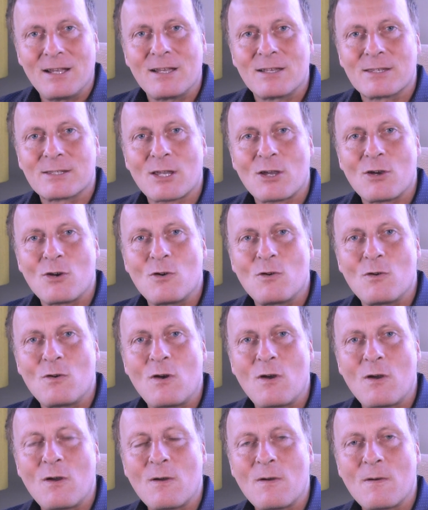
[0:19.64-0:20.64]

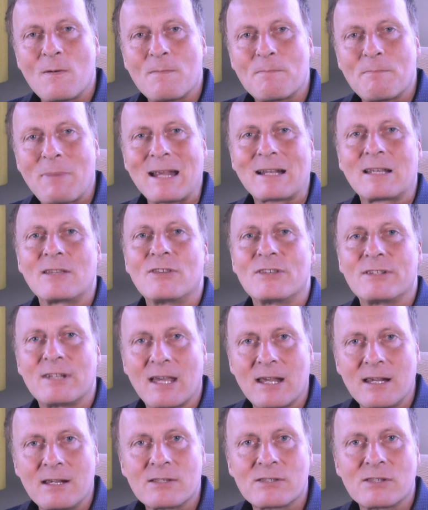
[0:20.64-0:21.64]
So, back in the
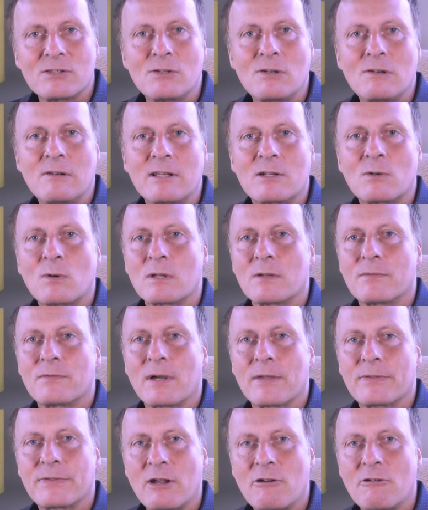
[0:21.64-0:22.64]
day, as a newly
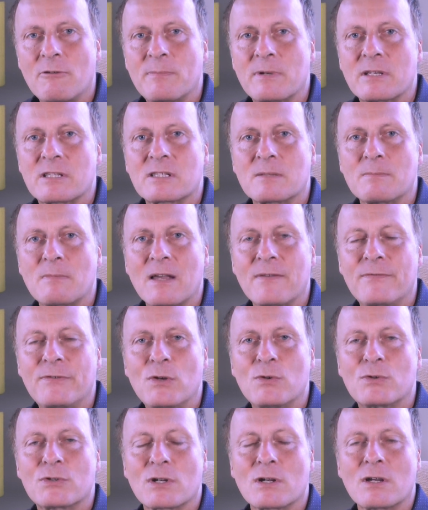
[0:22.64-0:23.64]
qualified therapist, my
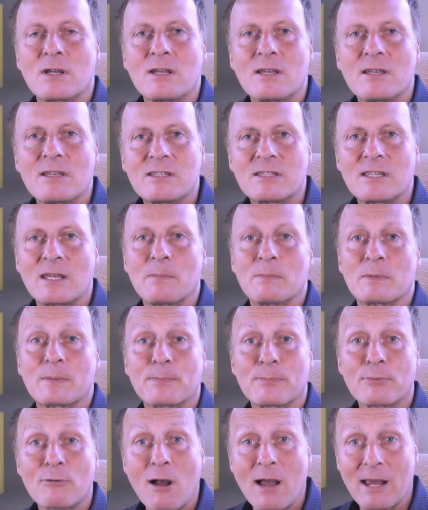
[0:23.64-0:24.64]
future seemed
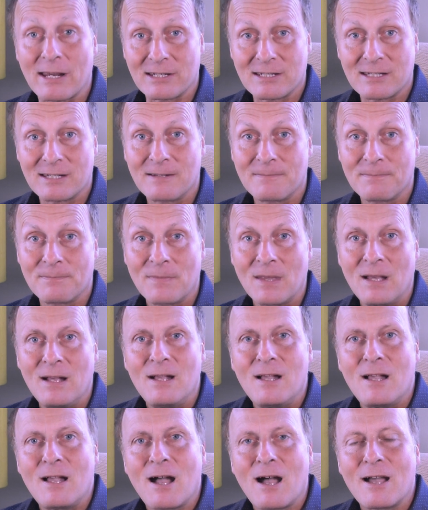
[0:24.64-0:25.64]
bright.
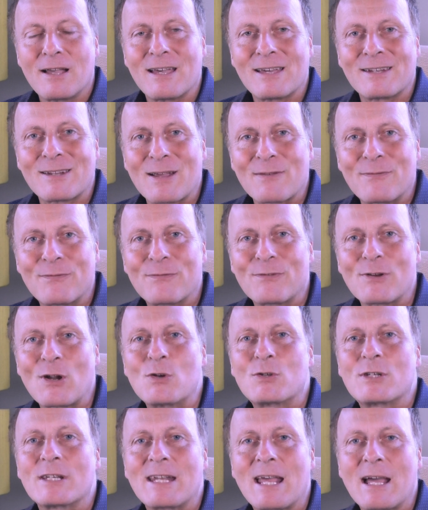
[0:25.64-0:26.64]
And I
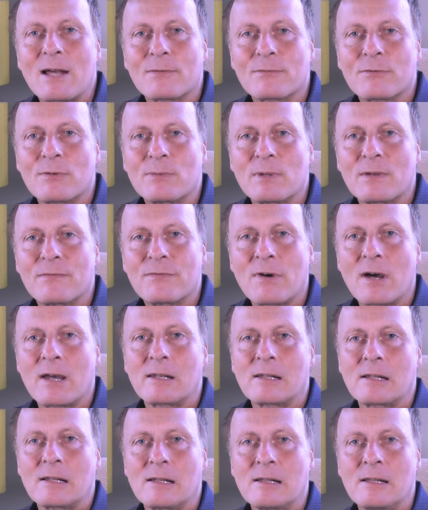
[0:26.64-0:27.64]
floated out from the
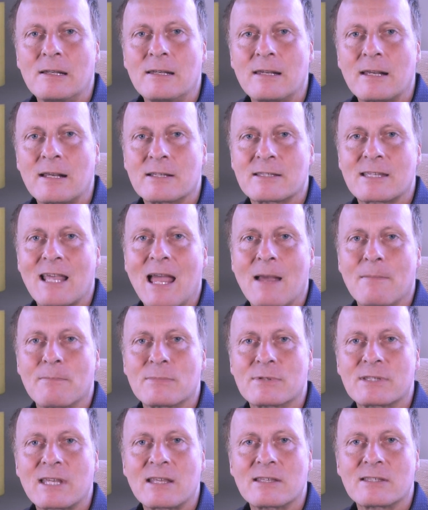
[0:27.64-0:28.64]
final
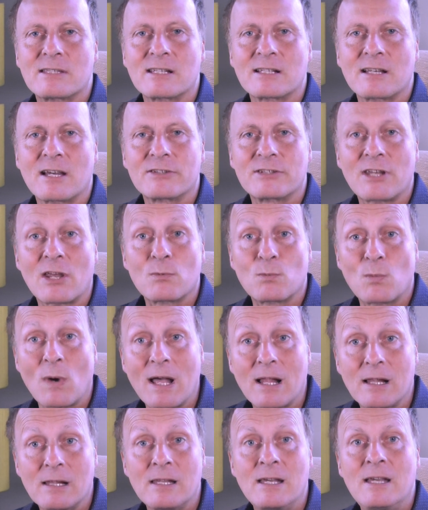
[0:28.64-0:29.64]
exam, sensing I'd done
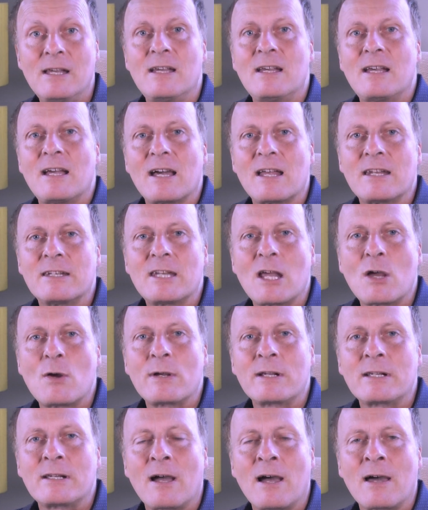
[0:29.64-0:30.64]
well and
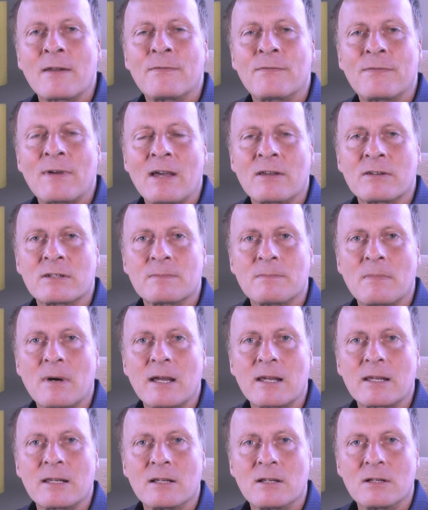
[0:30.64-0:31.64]
knowing I'd found
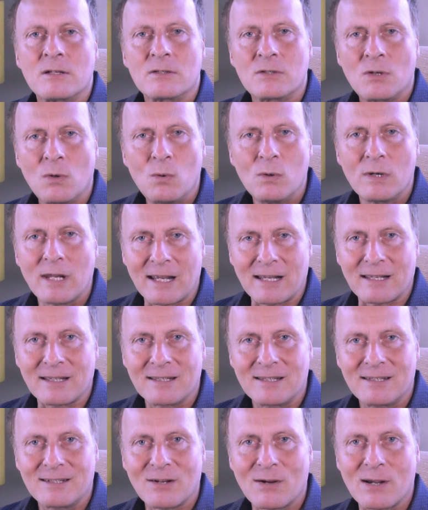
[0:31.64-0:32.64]
my calling.
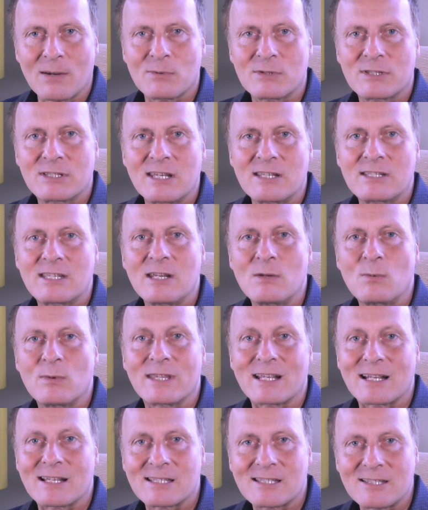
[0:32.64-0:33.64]
You know, I was dizzy
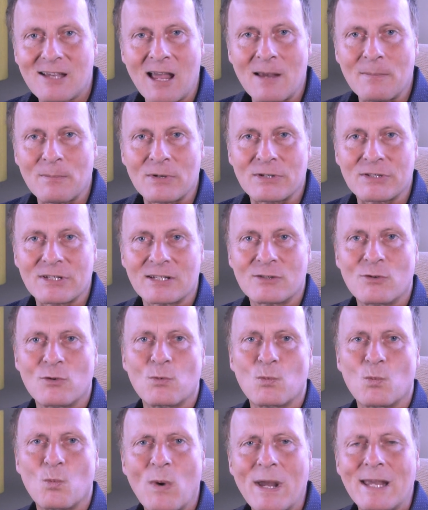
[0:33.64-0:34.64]
with excitement. I
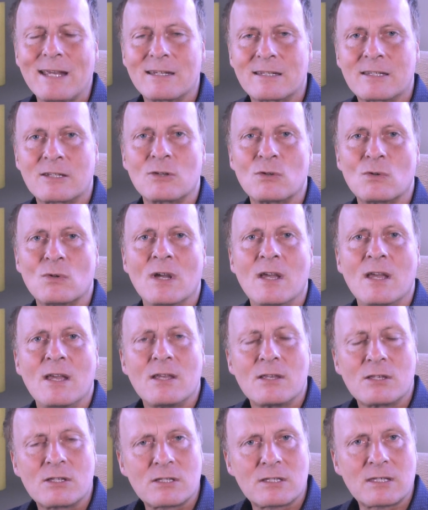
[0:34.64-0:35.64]
couldn't wait to
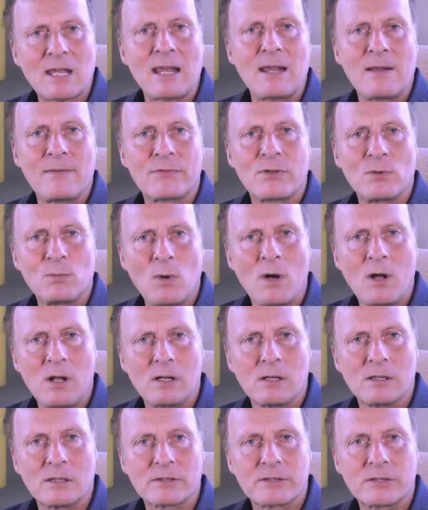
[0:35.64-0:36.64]
save the
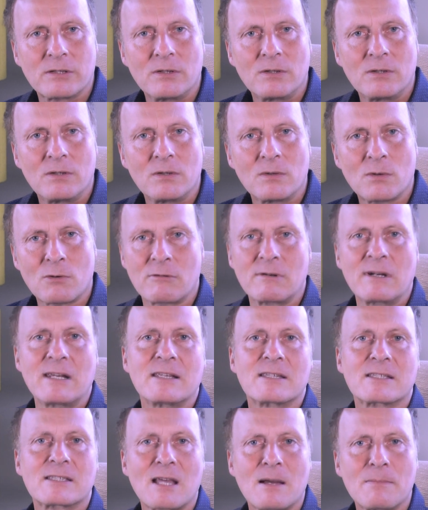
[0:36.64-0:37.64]
world, or at
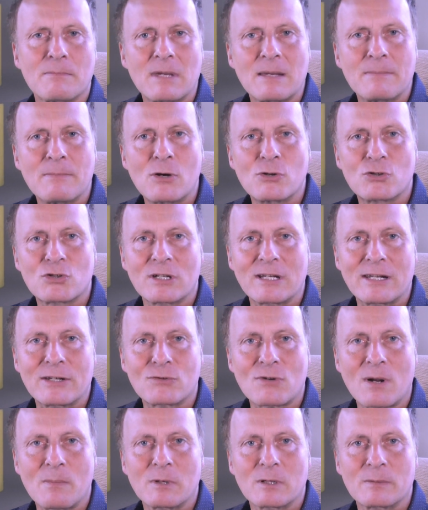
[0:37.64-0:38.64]
least some emotionally
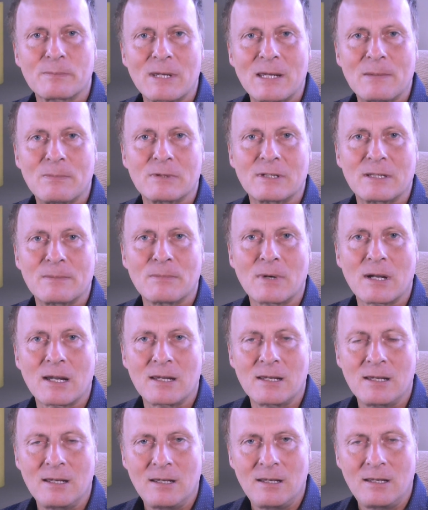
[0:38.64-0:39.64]
troubled people in
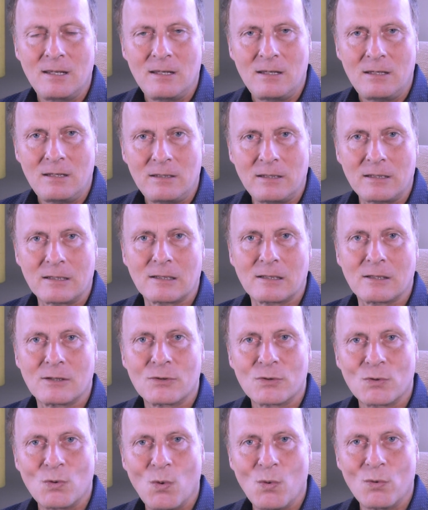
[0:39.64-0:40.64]
my
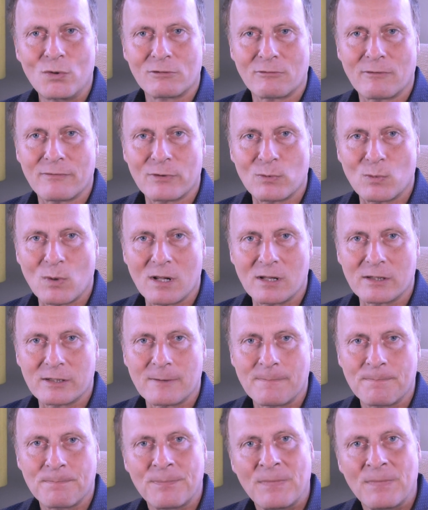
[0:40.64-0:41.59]
little corner of the world.